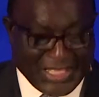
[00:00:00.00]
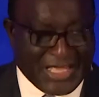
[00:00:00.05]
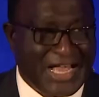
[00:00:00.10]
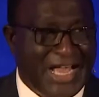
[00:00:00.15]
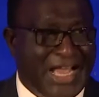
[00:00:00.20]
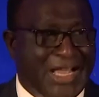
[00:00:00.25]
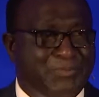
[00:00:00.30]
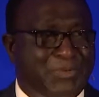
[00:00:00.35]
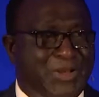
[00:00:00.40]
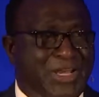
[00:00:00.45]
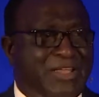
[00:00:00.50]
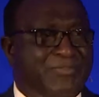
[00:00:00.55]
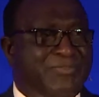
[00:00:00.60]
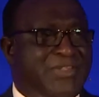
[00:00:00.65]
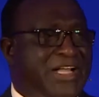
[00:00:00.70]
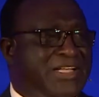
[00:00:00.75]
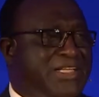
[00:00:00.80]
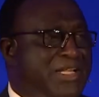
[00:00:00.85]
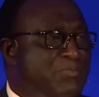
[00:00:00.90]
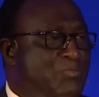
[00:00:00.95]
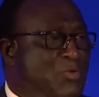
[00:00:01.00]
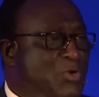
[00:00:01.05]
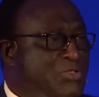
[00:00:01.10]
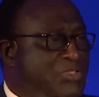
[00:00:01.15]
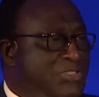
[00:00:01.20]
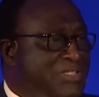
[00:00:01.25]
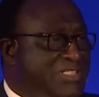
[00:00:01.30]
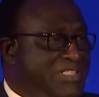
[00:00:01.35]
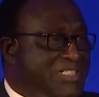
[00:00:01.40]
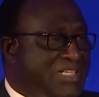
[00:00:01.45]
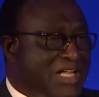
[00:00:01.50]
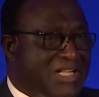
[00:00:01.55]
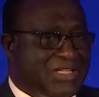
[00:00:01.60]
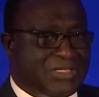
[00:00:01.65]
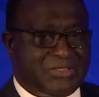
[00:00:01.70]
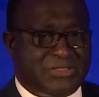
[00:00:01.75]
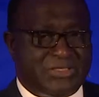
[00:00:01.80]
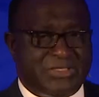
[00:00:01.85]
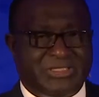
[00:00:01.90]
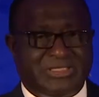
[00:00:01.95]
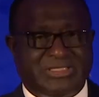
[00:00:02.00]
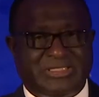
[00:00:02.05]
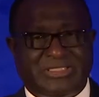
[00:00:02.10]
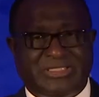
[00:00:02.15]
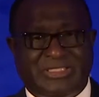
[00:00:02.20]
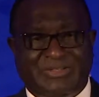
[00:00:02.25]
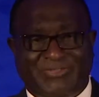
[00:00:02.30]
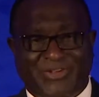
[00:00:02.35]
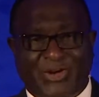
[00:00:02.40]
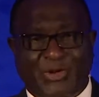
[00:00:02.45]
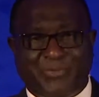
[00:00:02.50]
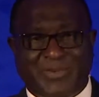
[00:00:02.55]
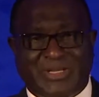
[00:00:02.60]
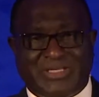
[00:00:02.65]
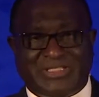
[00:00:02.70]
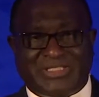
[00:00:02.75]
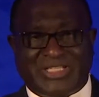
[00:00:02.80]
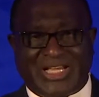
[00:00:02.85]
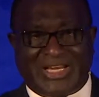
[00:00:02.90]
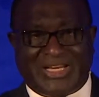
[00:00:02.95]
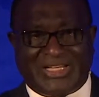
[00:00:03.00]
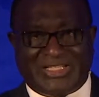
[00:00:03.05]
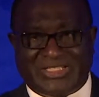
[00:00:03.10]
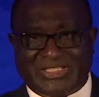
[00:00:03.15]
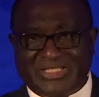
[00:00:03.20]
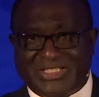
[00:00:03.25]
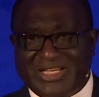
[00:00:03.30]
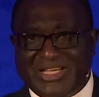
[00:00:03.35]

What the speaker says: I believe that the most critical development challenge